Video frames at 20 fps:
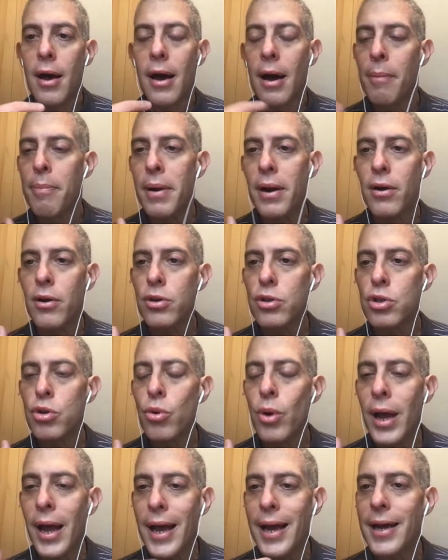a parent
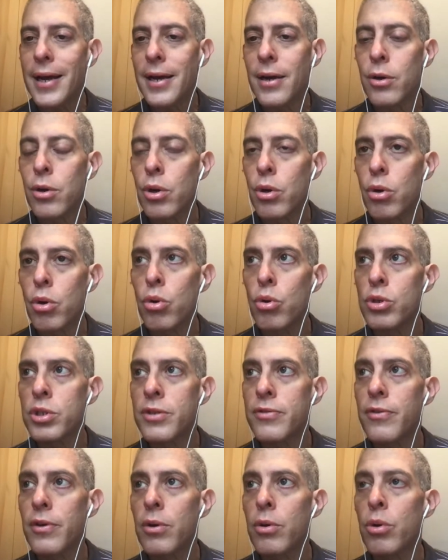who
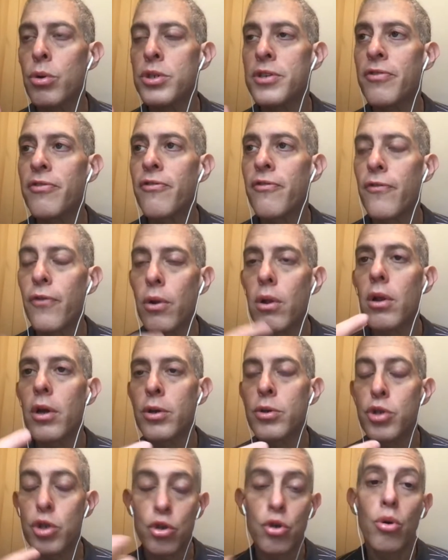
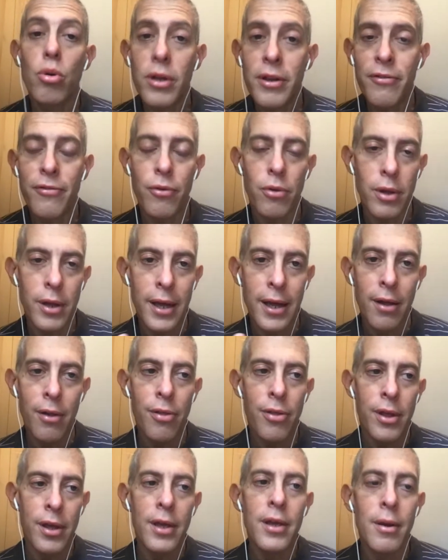is truly fully
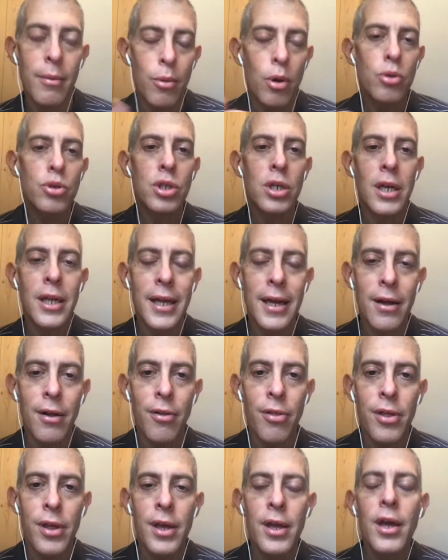healthy, emotionally
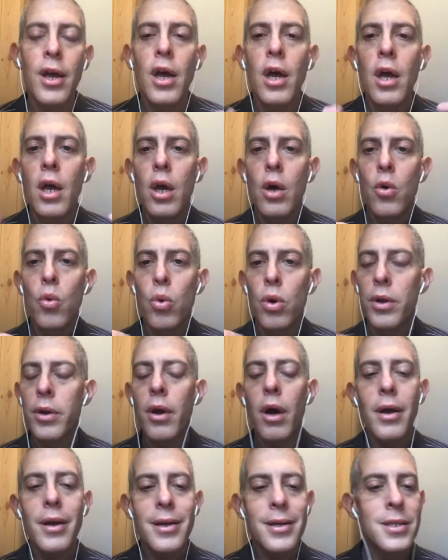healthy, will
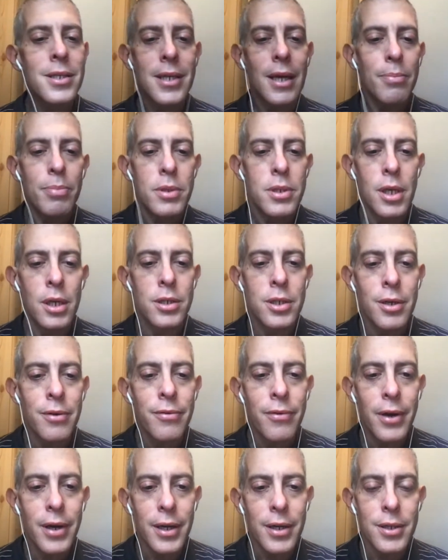not accept such
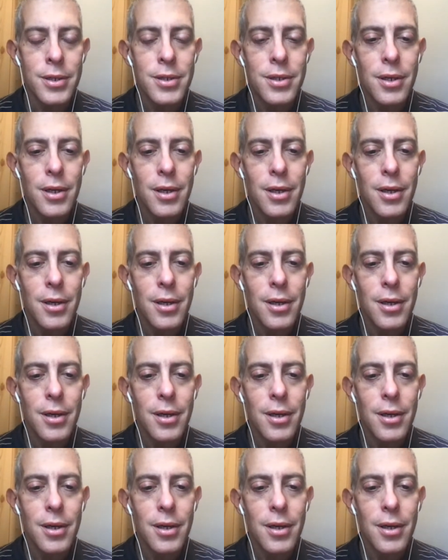advice.